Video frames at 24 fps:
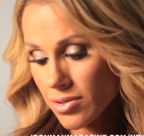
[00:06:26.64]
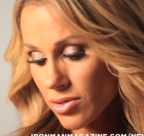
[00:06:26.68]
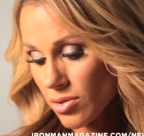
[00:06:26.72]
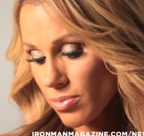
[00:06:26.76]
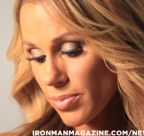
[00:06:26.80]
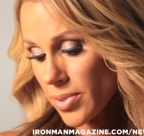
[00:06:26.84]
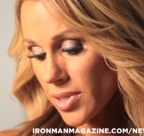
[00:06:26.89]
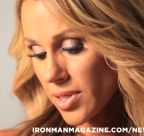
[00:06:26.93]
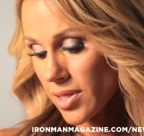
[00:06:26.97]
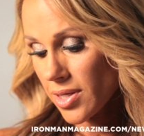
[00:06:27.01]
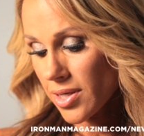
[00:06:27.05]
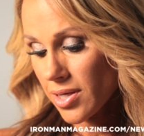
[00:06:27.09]
little
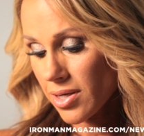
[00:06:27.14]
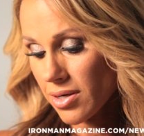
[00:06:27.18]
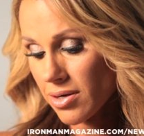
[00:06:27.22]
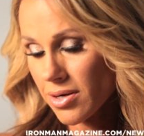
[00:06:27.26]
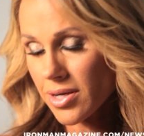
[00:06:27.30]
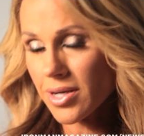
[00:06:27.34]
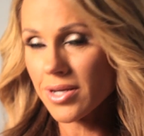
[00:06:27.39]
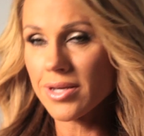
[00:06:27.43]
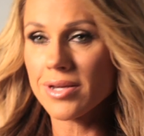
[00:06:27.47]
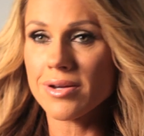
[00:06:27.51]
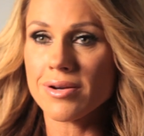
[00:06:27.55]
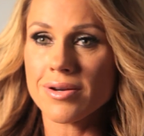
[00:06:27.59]
bitty
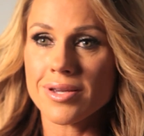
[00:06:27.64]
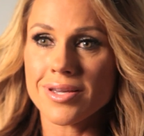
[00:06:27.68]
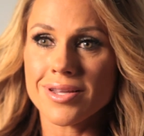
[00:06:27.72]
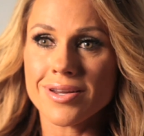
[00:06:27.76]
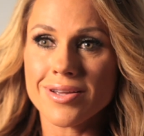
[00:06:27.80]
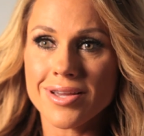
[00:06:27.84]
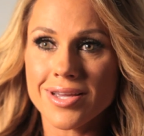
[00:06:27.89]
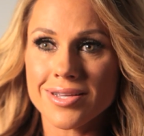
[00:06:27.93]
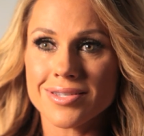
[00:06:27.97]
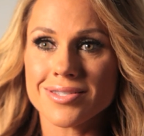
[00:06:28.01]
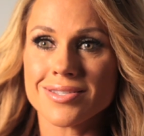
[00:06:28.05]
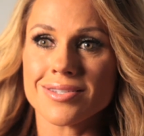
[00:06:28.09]
area here,
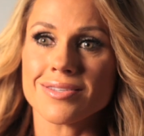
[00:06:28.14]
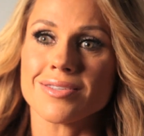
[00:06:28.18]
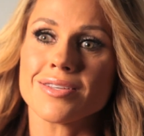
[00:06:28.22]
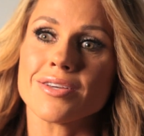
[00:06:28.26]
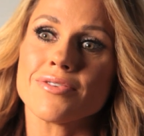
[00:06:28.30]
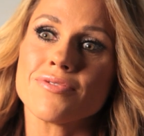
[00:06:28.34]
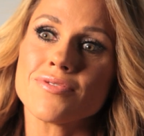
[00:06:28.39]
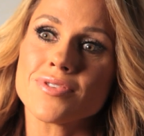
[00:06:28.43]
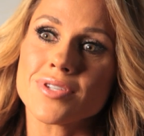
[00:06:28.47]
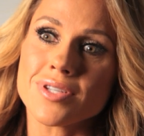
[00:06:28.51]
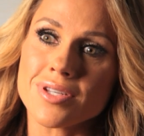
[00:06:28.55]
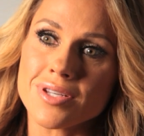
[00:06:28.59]
Yana has to
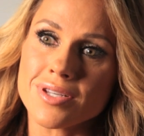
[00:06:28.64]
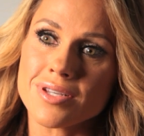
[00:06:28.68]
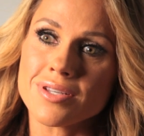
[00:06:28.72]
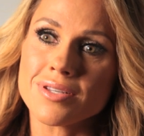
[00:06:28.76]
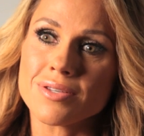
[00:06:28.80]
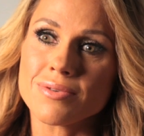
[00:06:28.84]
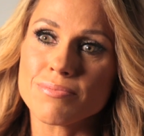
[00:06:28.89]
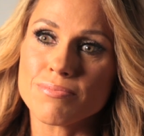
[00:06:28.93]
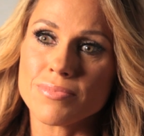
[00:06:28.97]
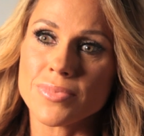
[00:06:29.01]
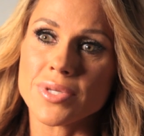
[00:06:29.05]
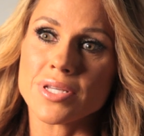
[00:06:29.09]
lift and
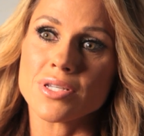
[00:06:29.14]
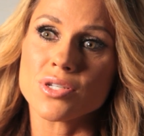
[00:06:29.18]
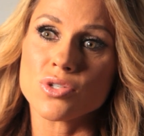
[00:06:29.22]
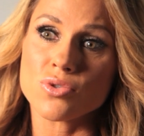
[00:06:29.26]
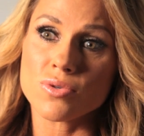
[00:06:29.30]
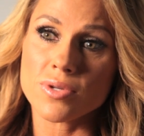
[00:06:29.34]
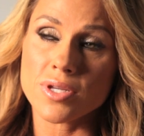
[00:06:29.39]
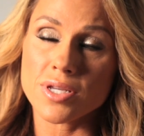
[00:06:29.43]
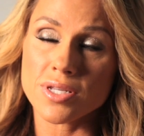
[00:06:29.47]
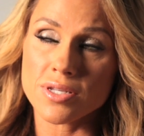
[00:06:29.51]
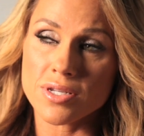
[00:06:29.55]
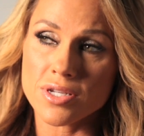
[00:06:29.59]
be
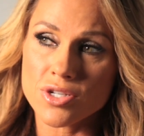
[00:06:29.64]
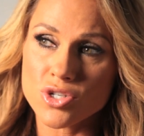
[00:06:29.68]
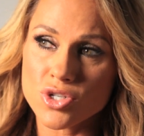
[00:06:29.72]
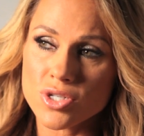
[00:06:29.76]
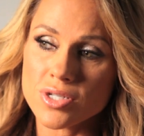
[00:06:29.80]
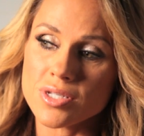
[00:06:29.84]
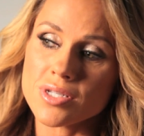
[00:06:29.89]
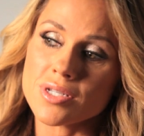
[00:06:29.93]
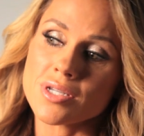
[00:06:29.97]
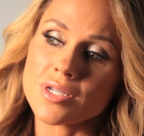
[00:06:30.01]
conditioned